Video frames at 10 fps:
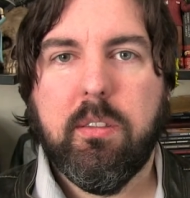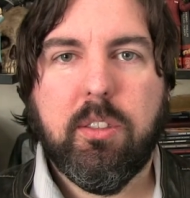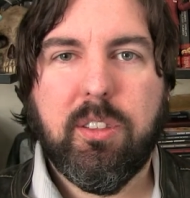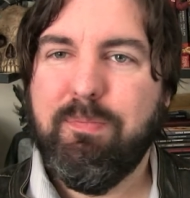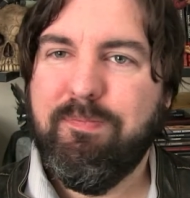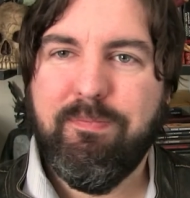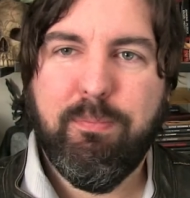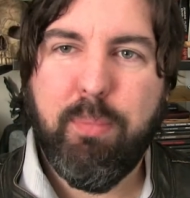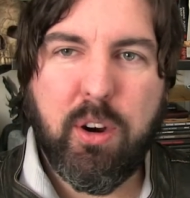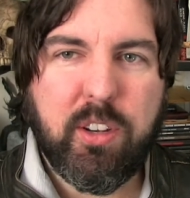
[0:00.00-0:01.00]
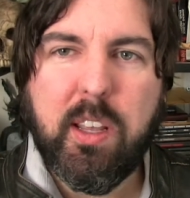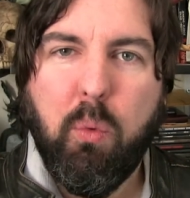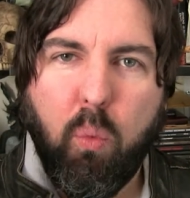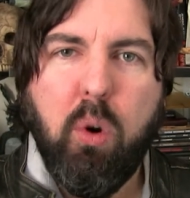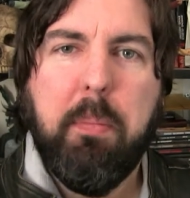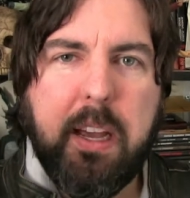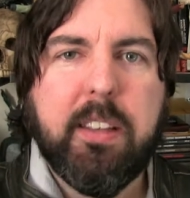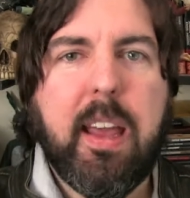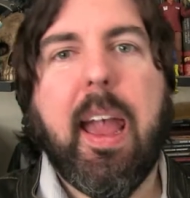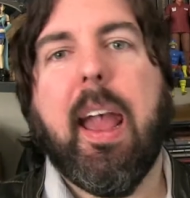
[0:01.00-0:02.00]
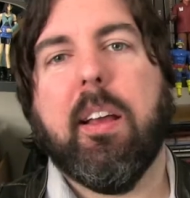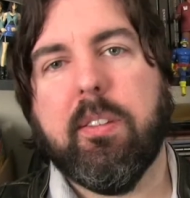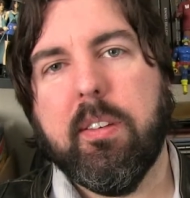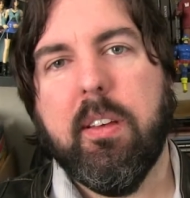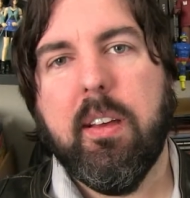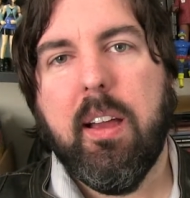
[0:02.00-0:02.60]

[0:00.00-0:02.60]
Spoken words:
Just personally whoop his ass.